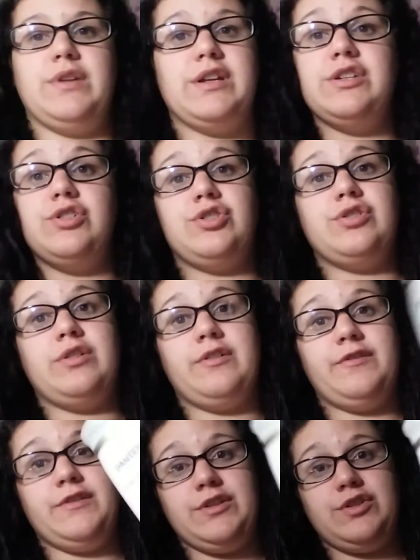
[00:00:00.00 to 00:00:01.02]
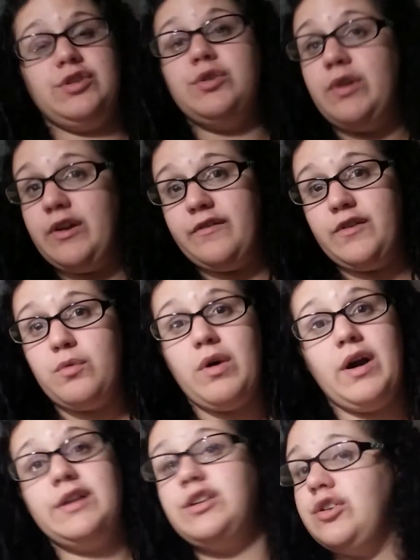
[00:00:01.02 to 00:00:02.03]
conditioner for this too if you
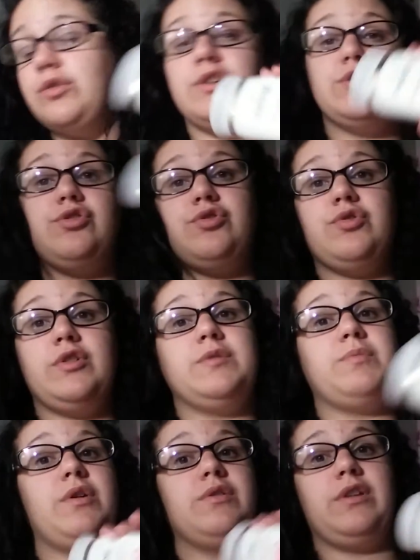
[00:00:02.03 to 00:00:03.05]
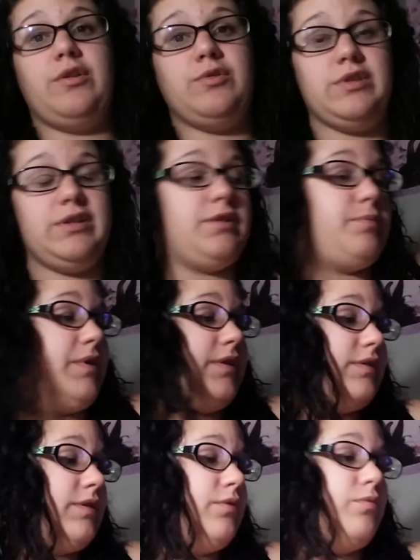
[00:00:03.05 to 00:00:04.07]
want. It's your choice, but only use a little
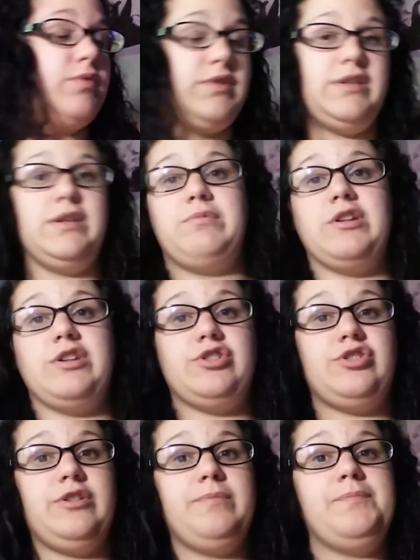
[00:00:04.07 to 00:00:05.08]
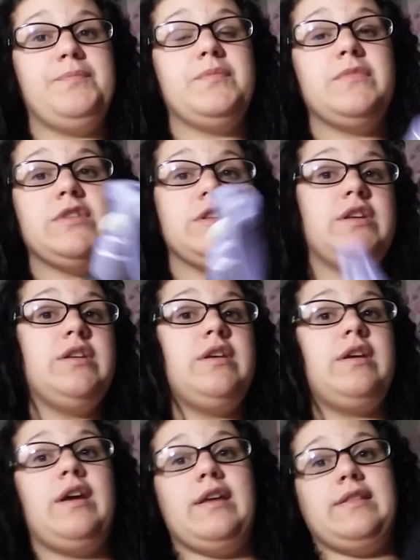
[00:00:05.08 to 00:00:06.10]
bit with the deep conditioner.
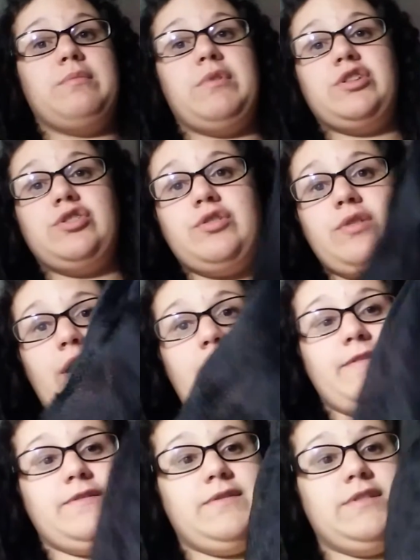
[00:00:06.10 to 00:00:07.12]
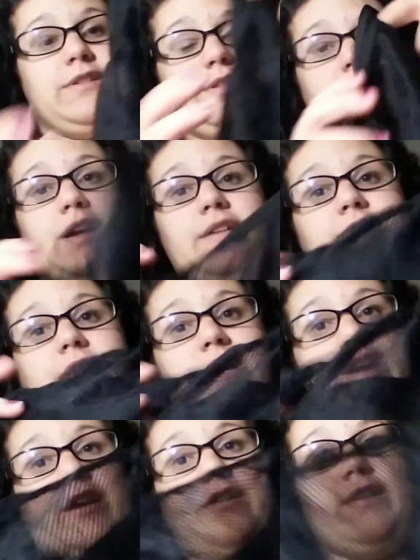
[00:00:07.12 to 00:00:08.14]
And then make sure you have this kind of like
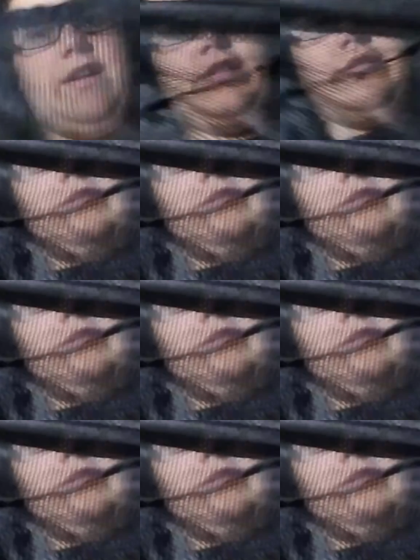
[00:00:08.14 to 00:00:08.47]
hairnet,